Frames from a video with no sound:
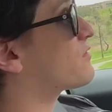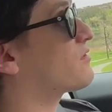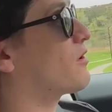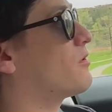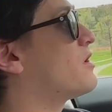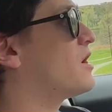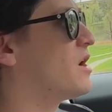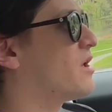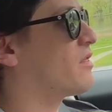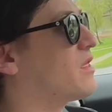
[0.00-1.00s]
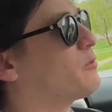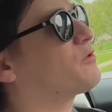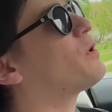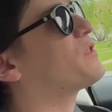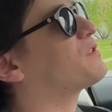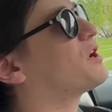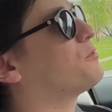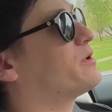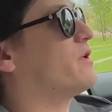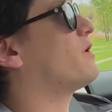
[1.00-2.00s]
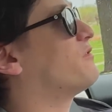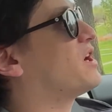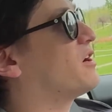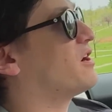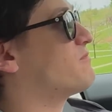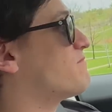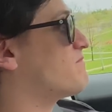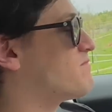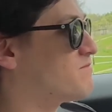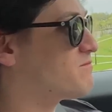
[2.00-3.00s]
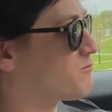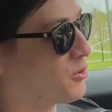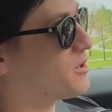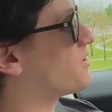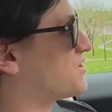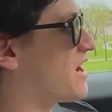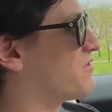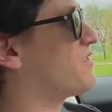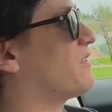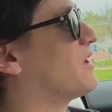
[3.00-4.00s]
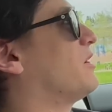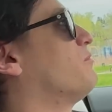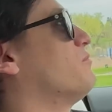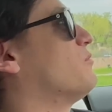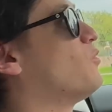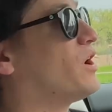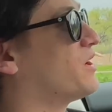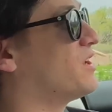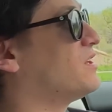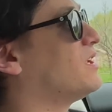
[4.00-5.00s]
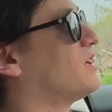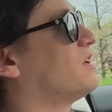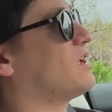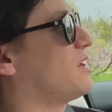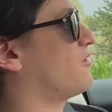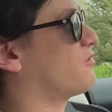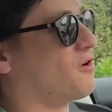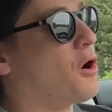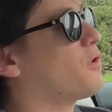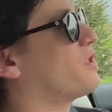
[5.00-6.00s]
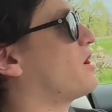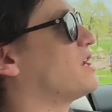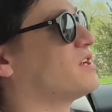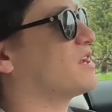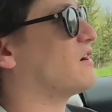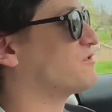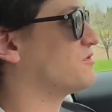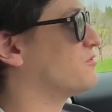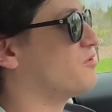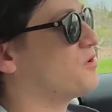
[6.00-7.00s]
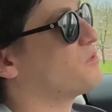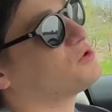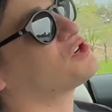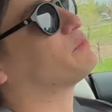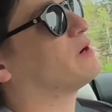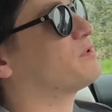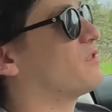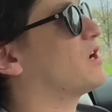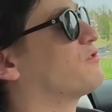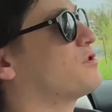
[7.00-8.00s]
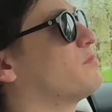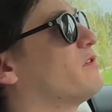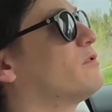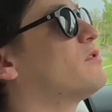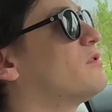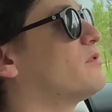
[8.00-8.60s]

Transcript: so that was one thing that i really loved i got pretty much everything that i wanted and needed and it's all there i didn't have to jump up to the next trim level.